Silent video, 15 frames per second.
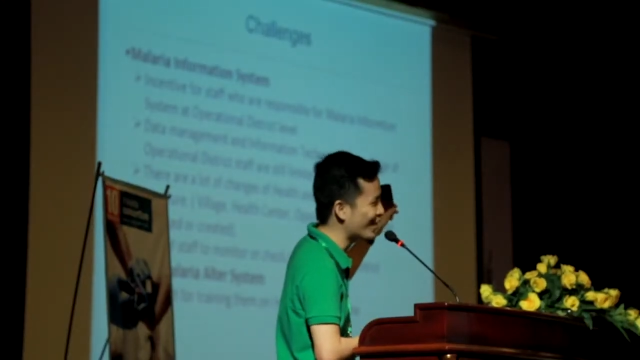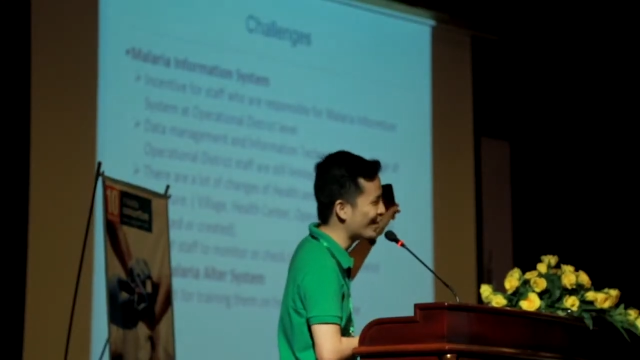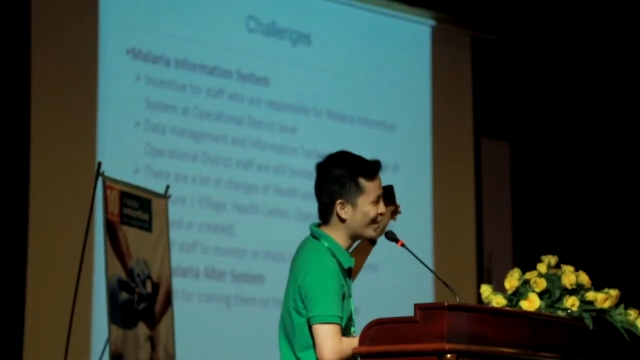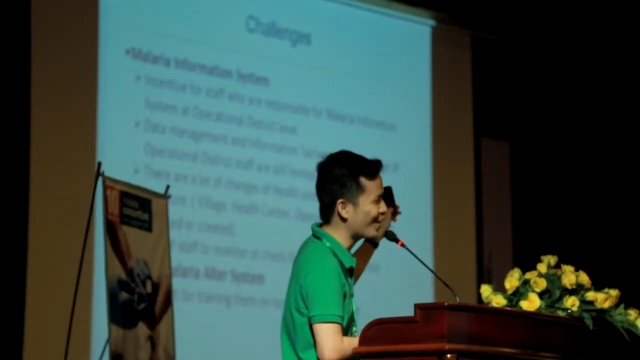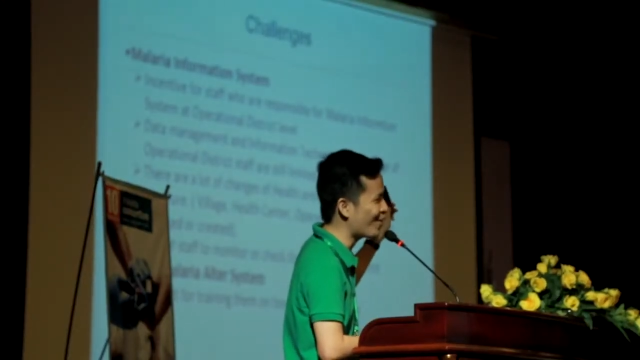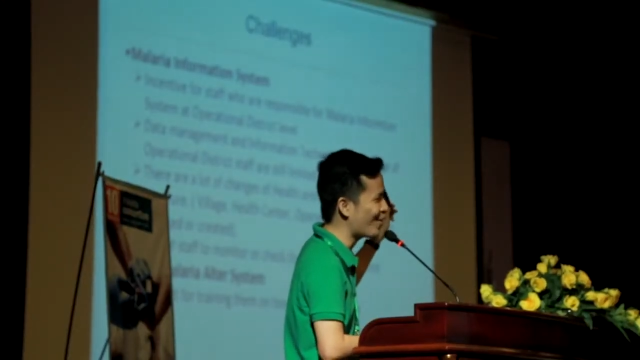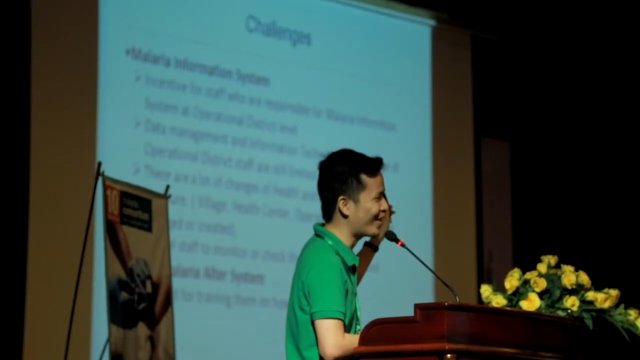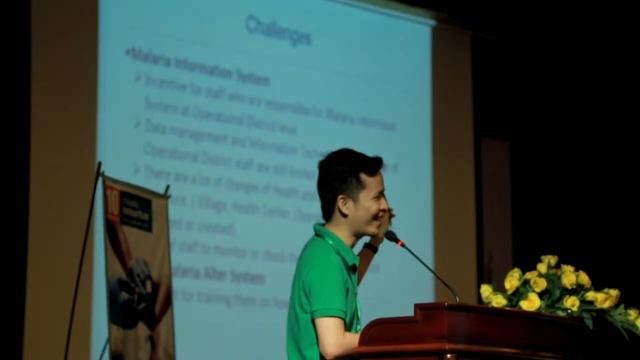
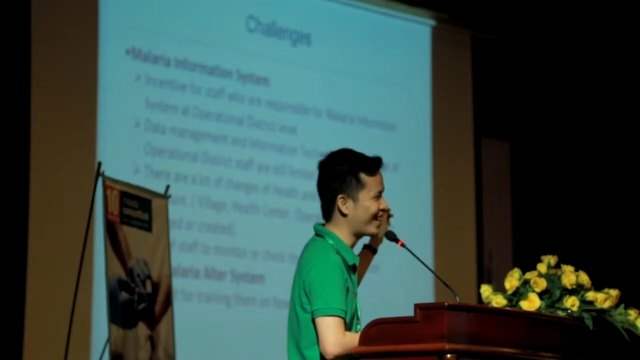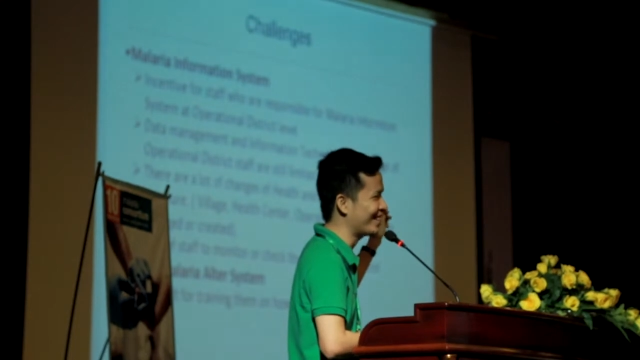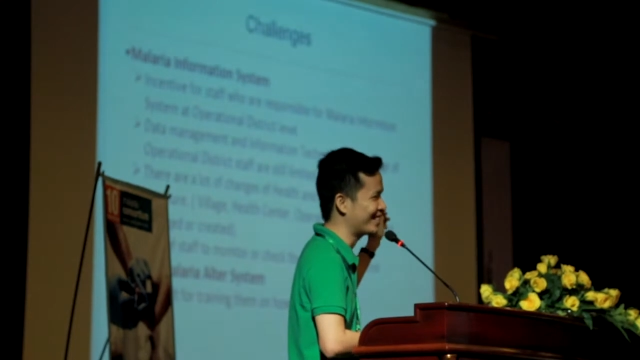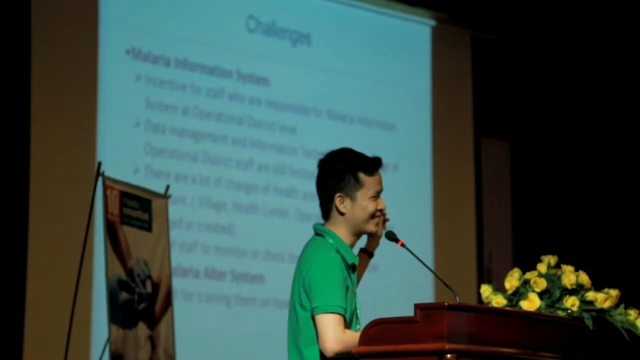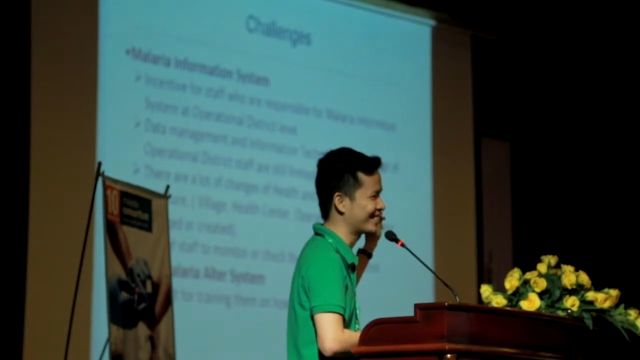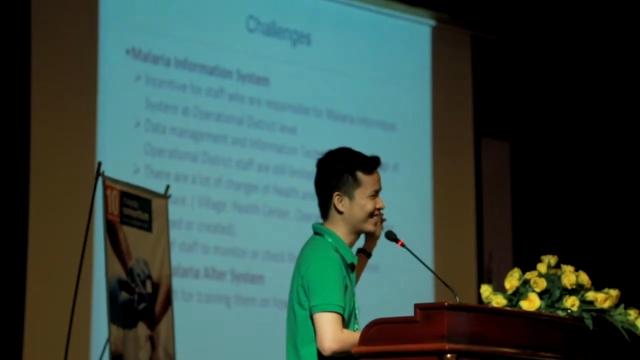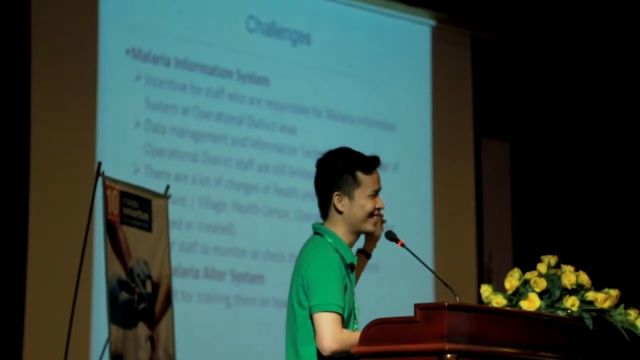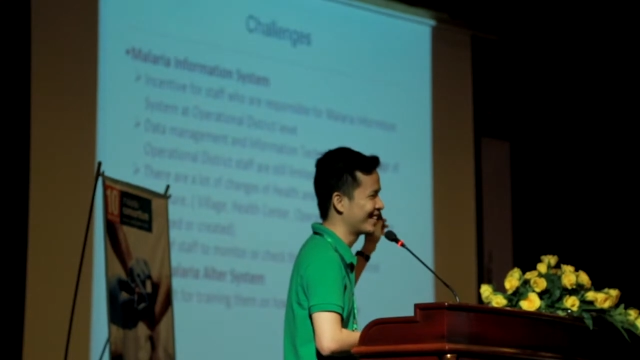never
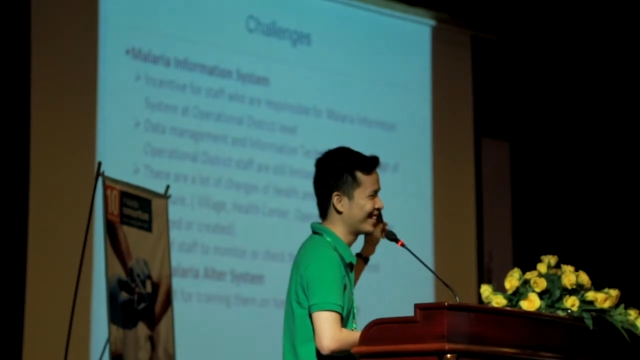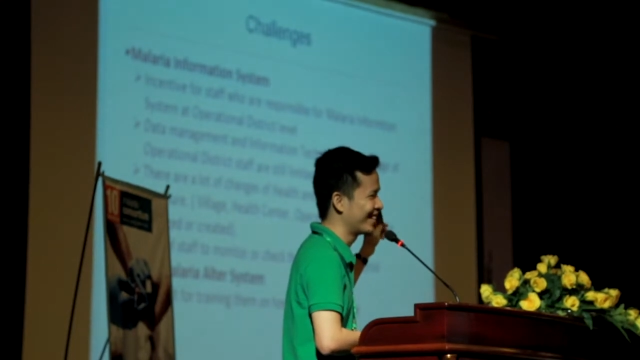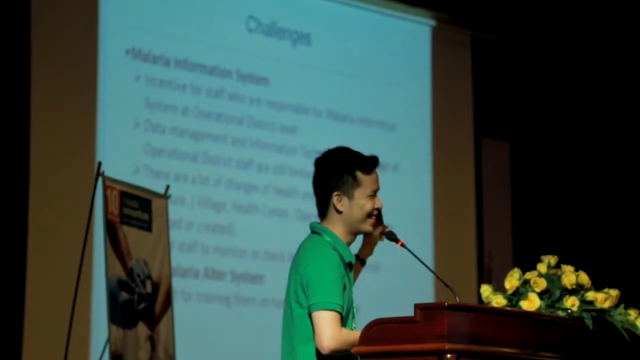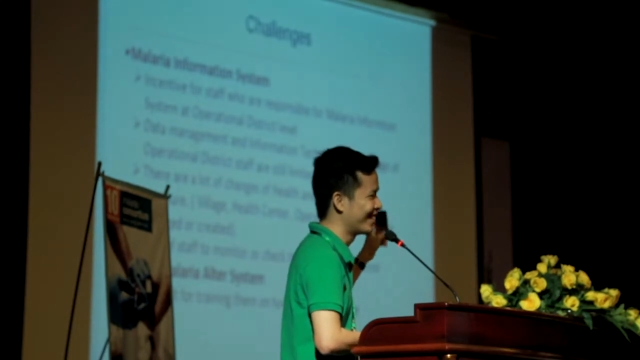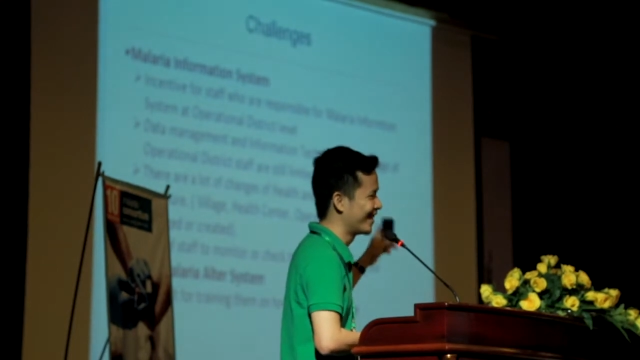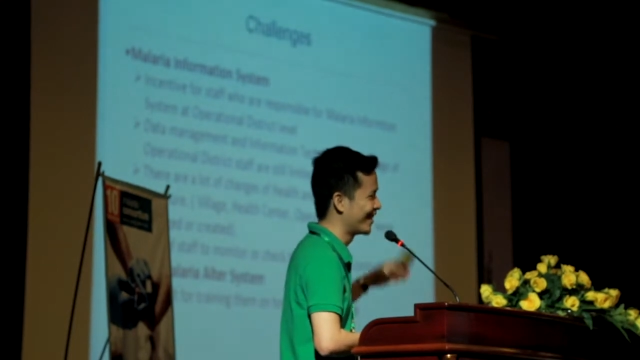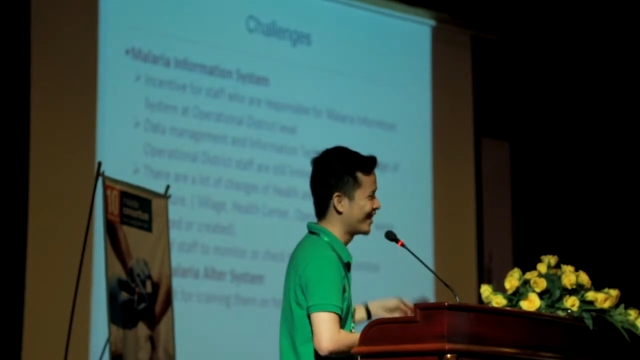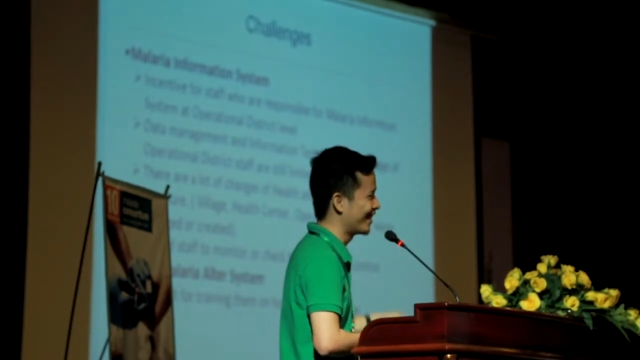rise.
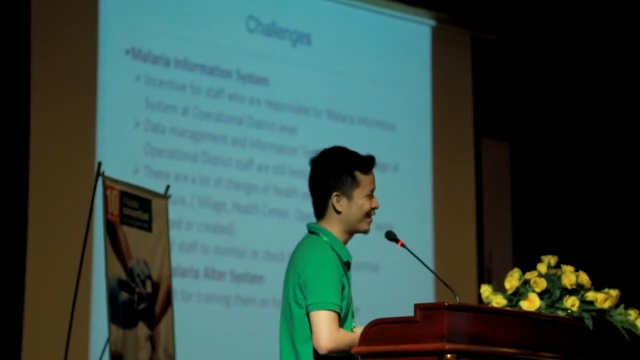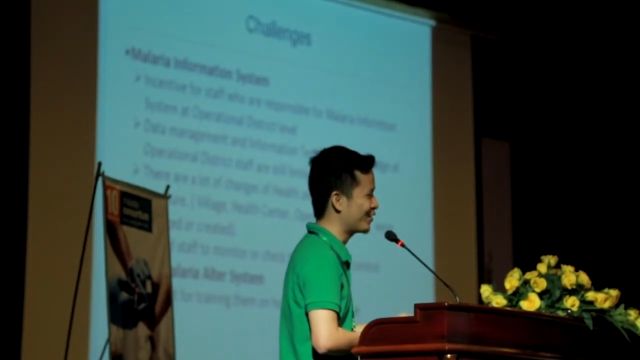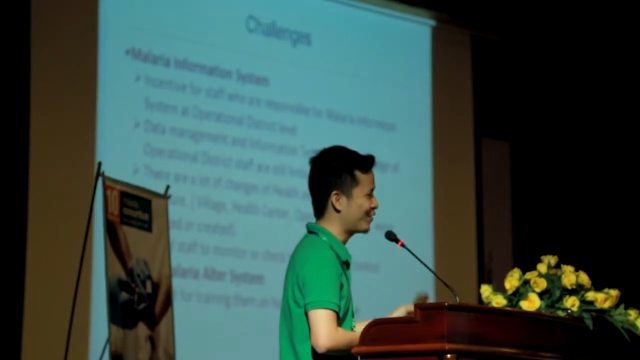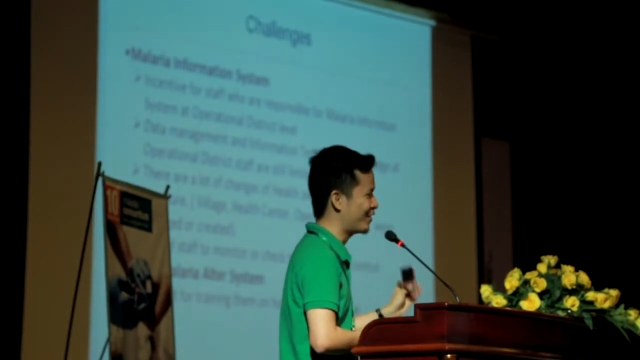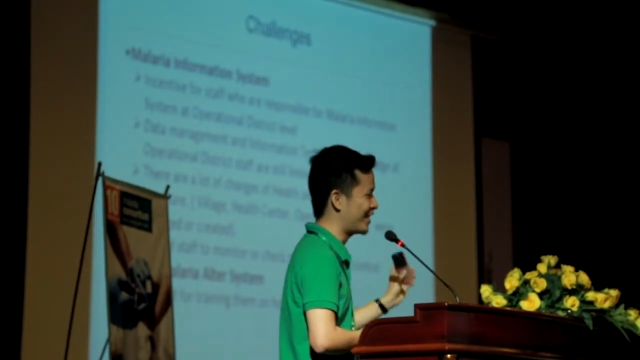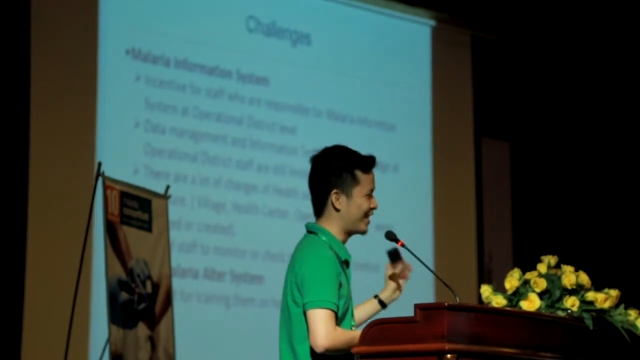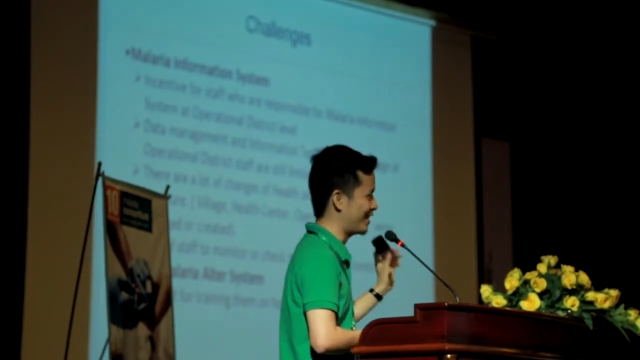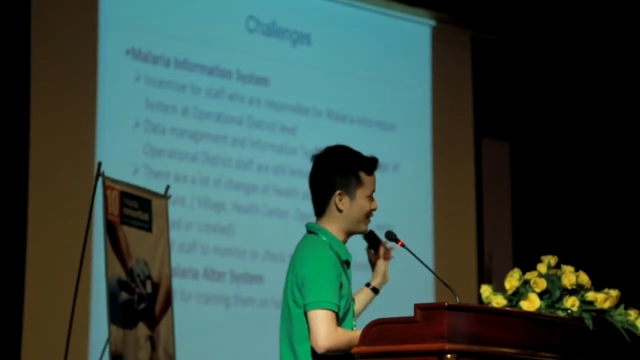So very